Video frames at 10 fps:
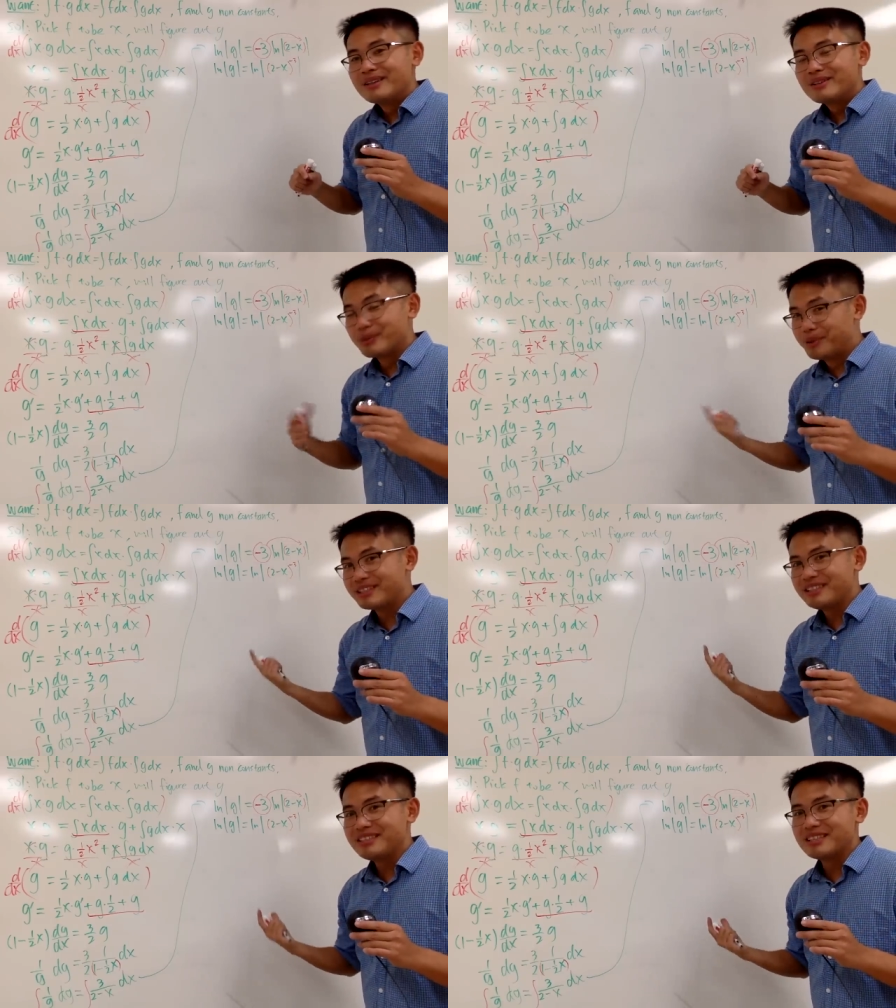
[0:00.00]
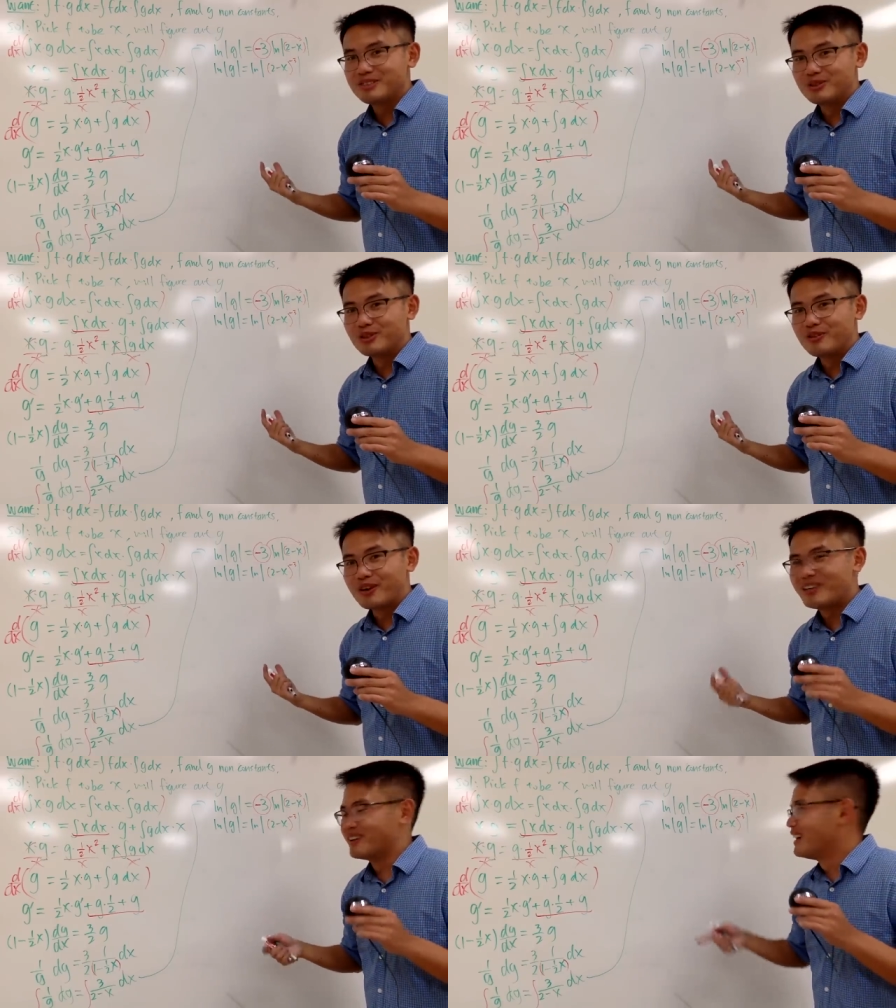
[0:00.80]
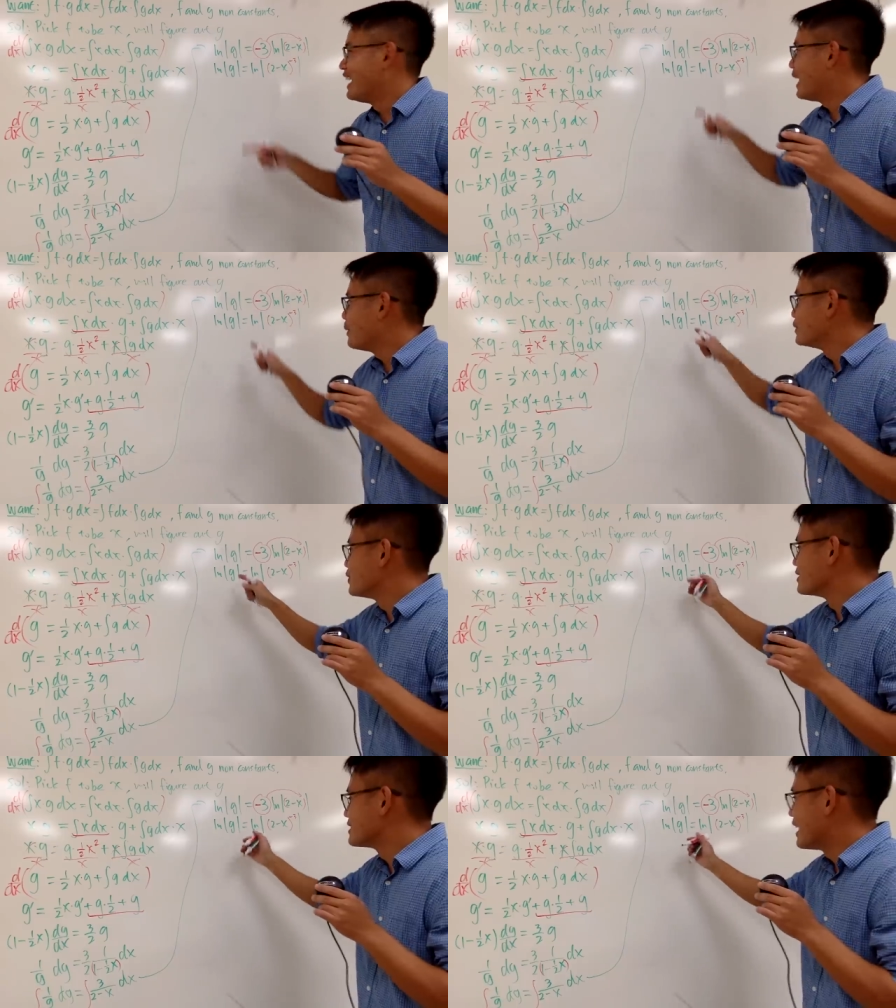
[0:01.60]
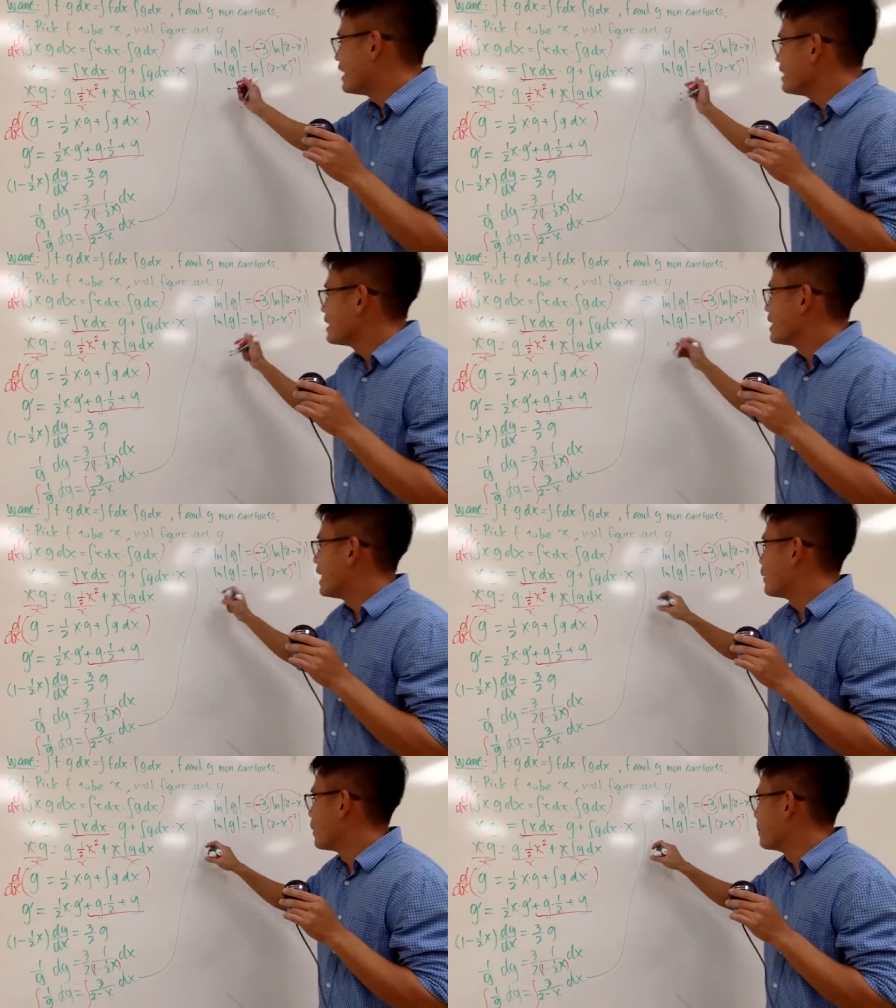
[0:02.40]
To pick the easiest solution from here, I will just say I will